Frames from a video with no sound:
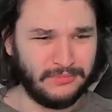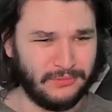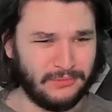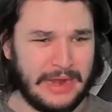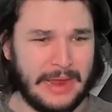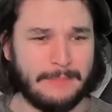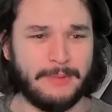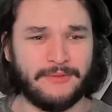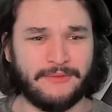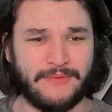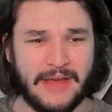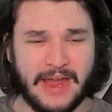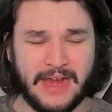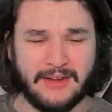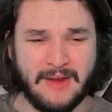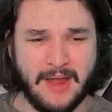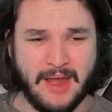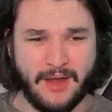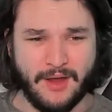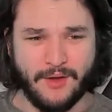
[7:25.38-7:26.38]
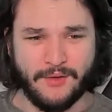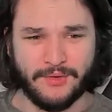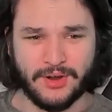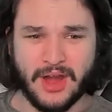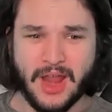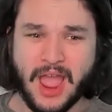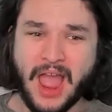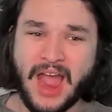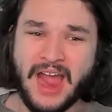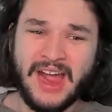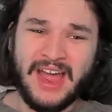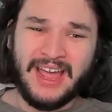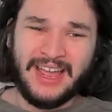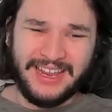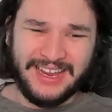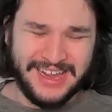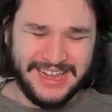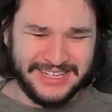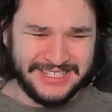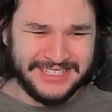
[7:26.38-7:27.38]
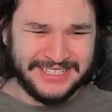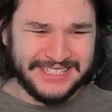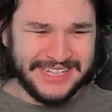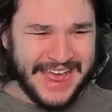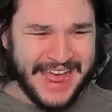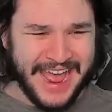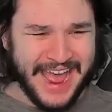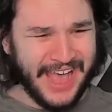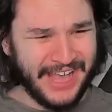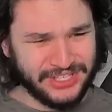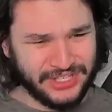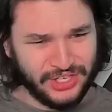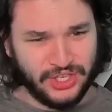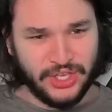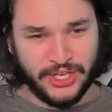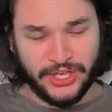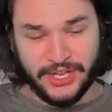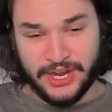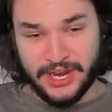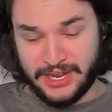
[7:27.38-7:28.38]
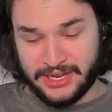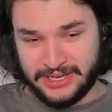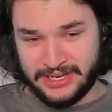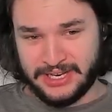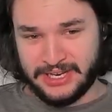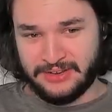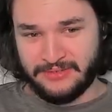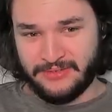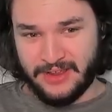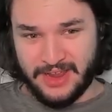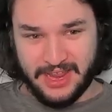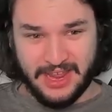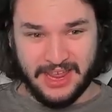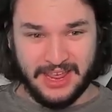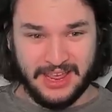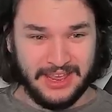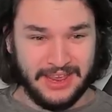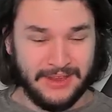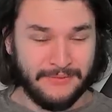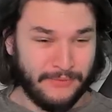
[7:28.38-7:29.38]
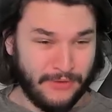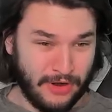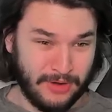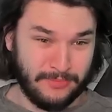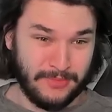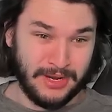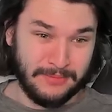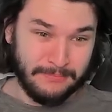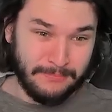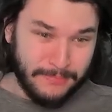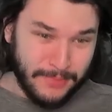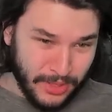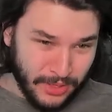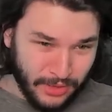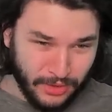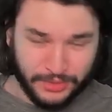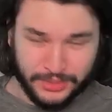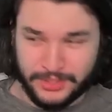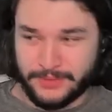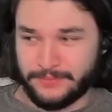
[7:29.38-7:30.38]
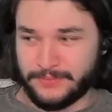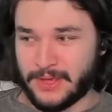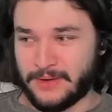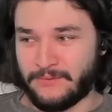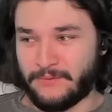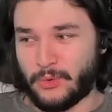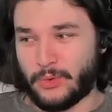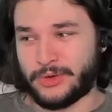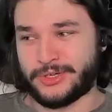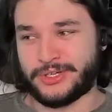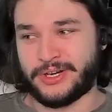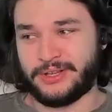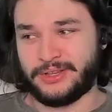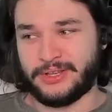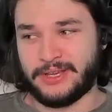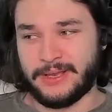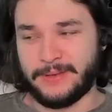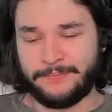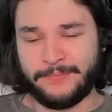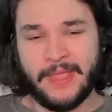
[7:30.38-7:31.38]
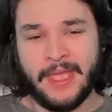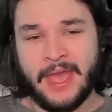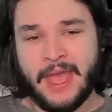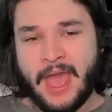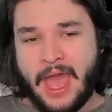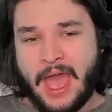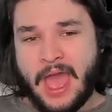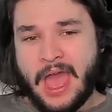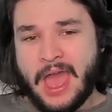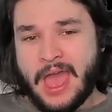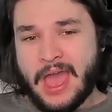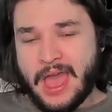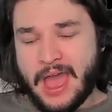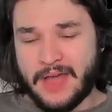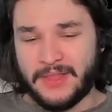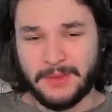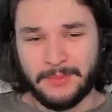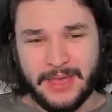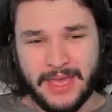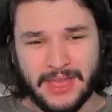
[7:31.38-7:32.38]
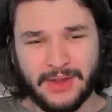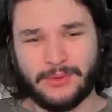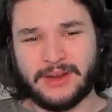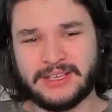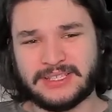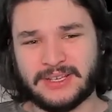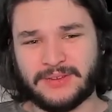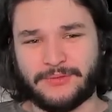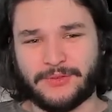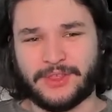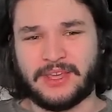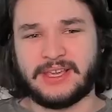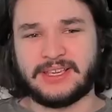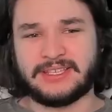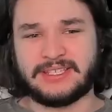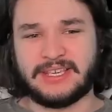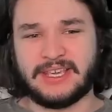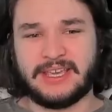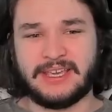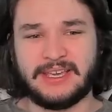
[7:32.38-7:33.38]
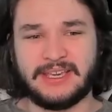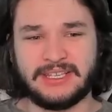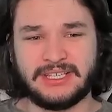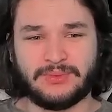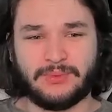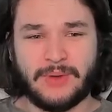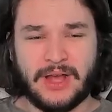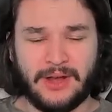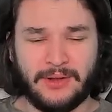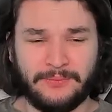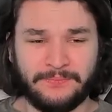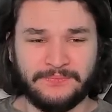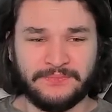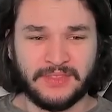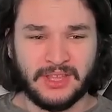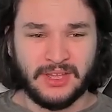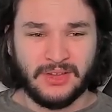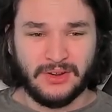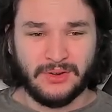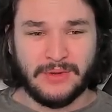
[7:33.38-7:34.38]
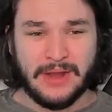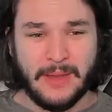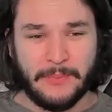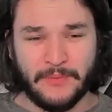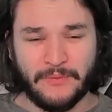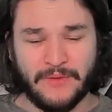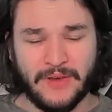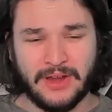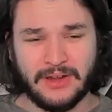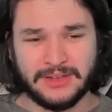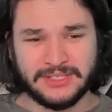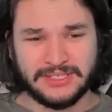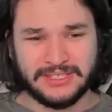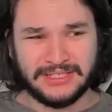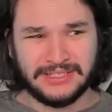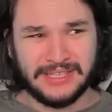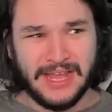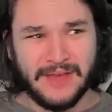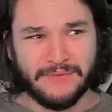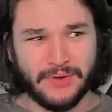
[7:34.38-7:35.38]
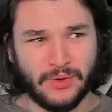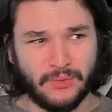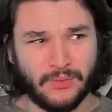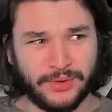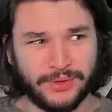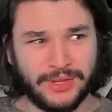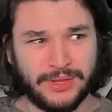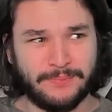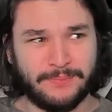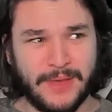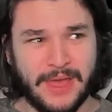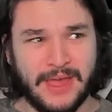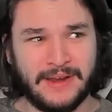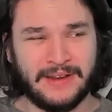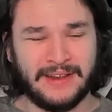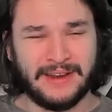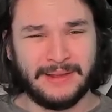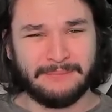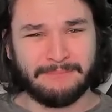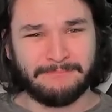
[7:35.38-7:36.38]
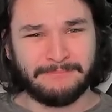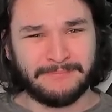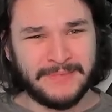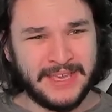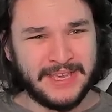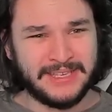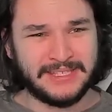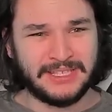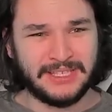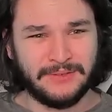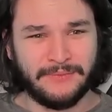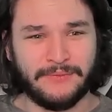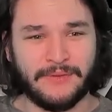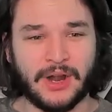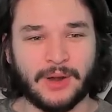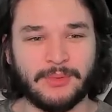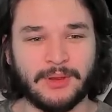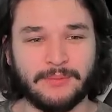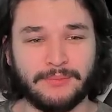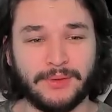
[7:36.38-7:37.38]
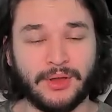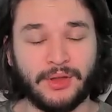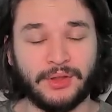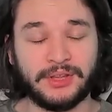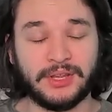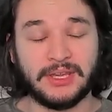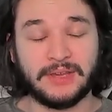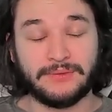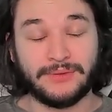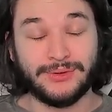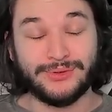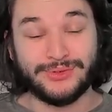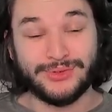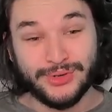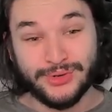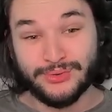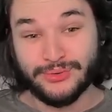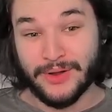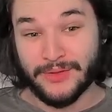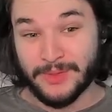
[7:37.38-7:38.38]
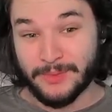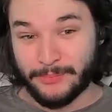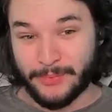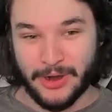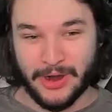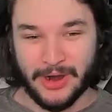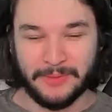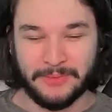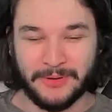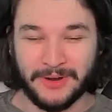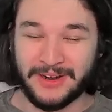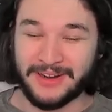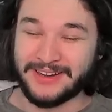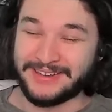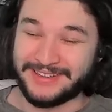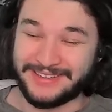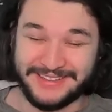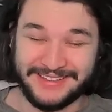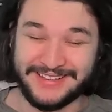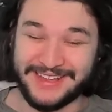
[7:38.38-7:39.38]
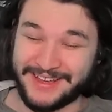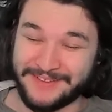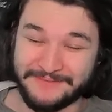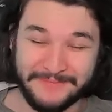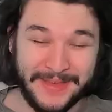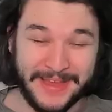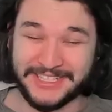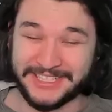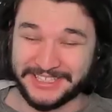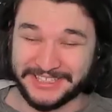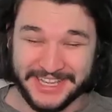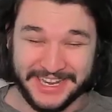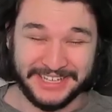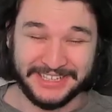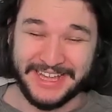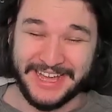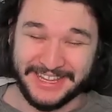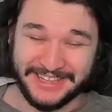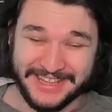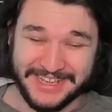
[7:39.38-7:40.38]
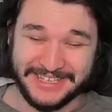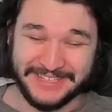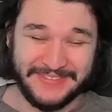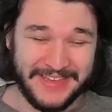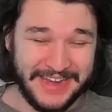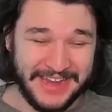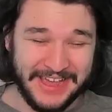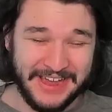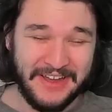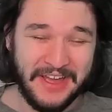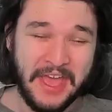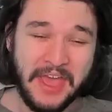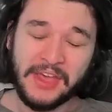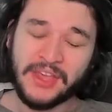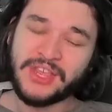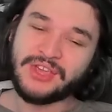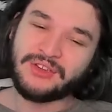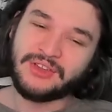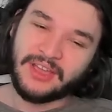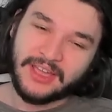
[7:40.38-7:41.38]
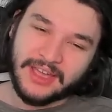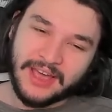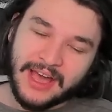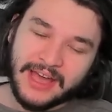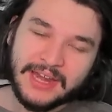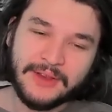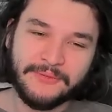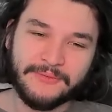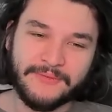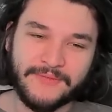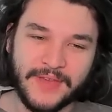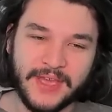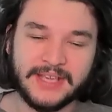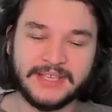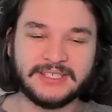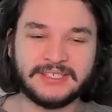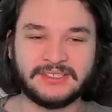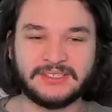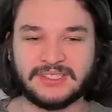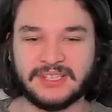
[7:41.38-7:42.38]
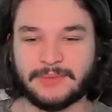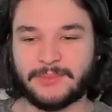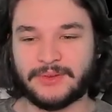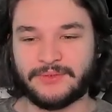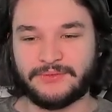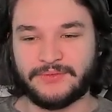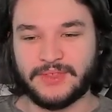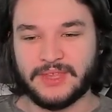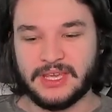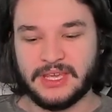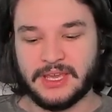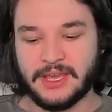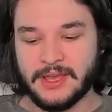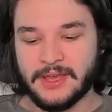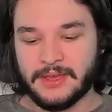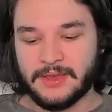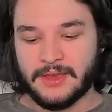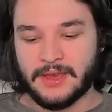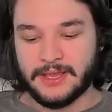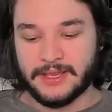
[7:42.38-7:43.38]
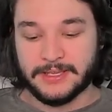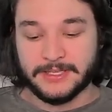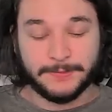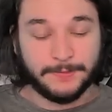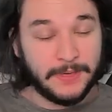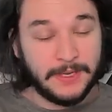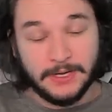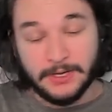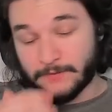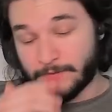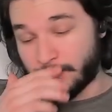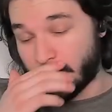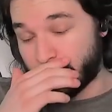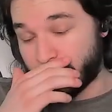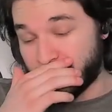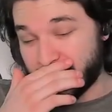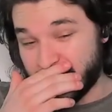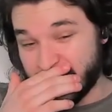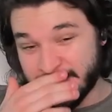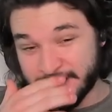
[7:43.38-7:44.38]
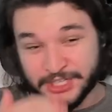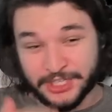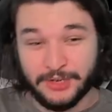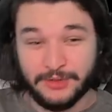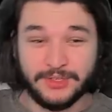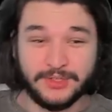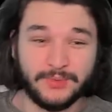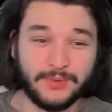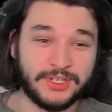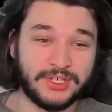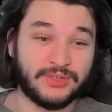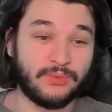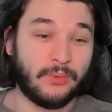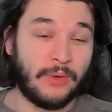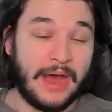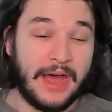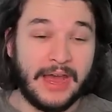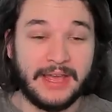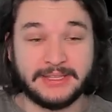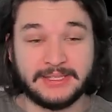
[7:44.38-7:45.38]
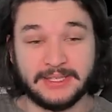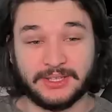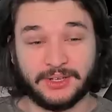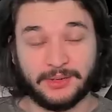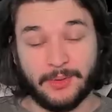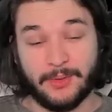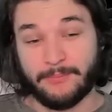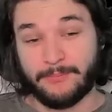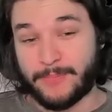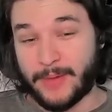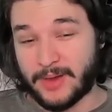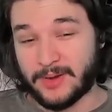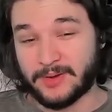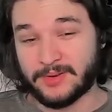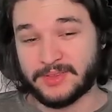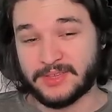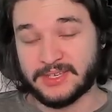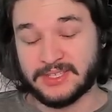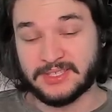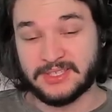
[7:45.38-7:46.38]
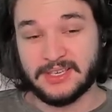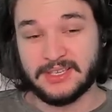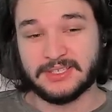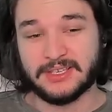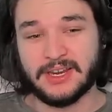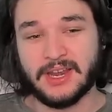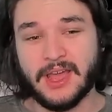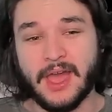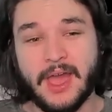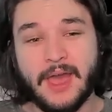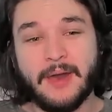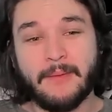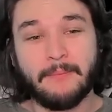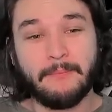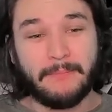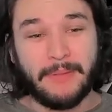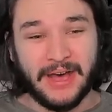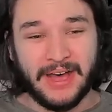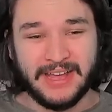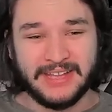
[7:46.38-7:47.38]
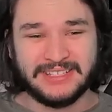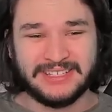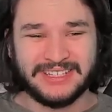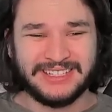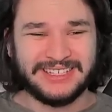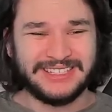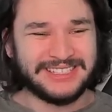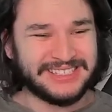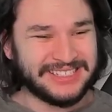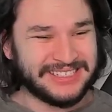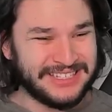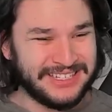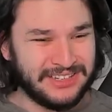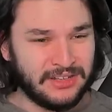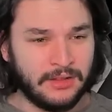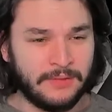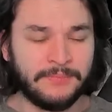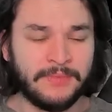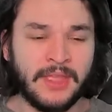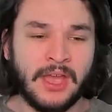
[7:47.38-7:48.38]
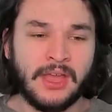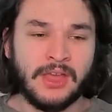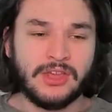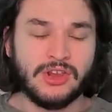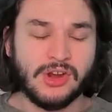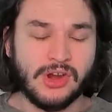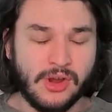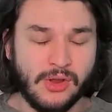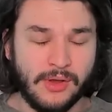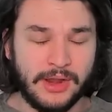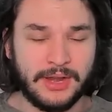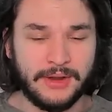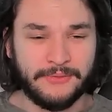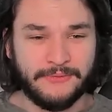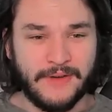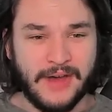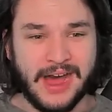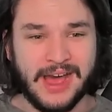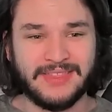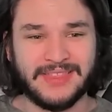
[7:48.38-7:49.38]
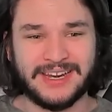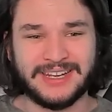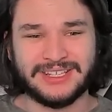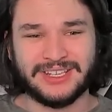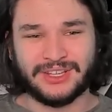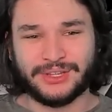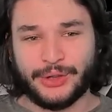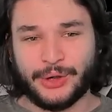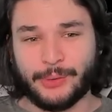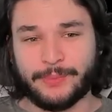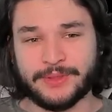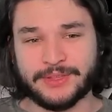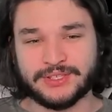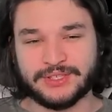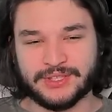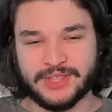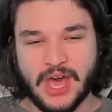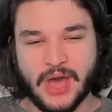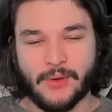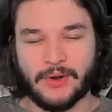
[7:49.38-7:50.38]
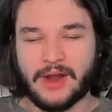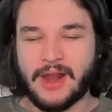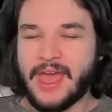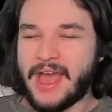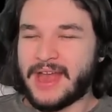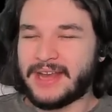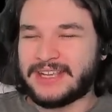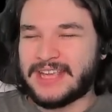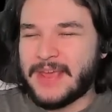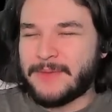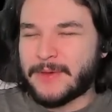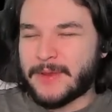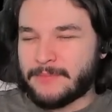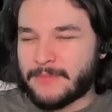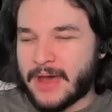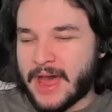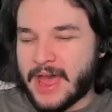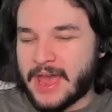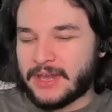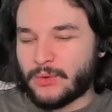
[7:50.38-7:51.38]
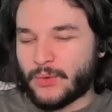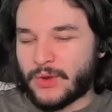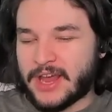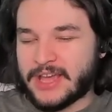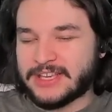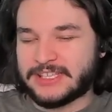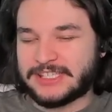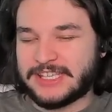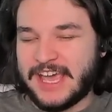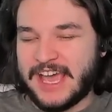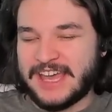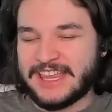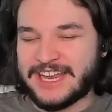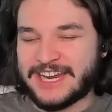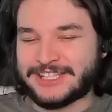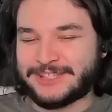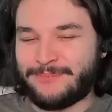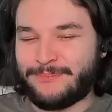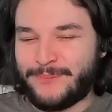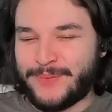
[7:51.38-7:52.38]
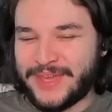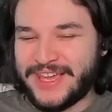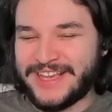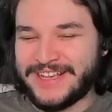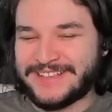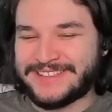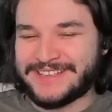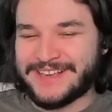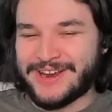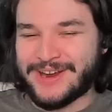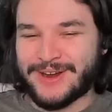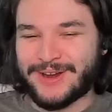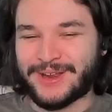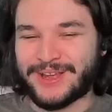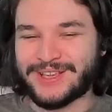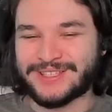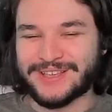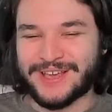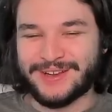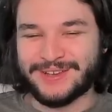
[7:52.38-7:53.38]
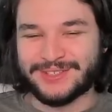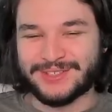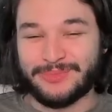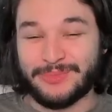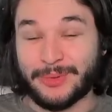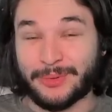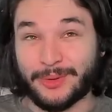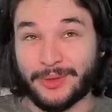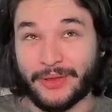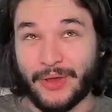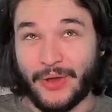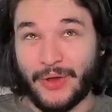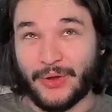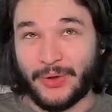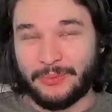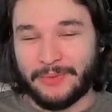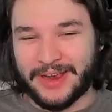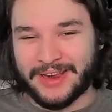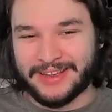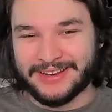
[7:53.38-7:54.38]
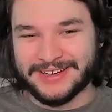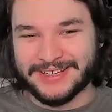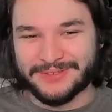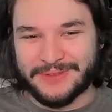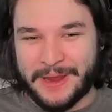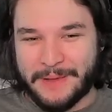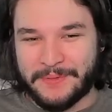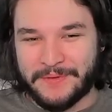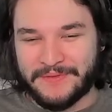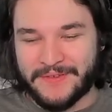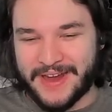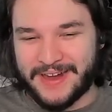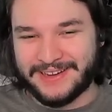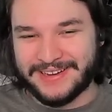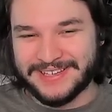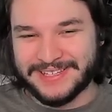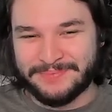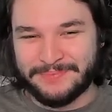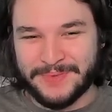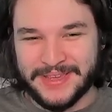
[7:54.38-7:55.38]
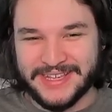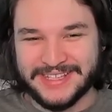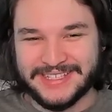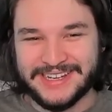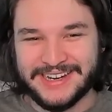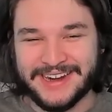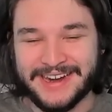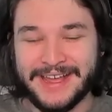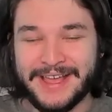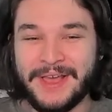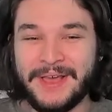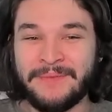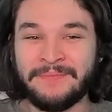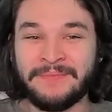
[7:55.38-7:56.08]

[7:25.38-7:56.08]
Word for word: Rapid Fire, however, isn't as good of a farming build, unfortunately. And the main reason for this is, well, Rapid Fire has never really been an amazing farming build. If you do run the Barber, and I mentioned that a lot in this video, you can kind of fix some of the uh, speed farming issues, which is why it's a little bit better this season. But still, you're going to find that it's a little bit slower. And keep in mind, when I say that it's B tier, because I know some people are like, oh my goodness, Rapid Fire is B tier.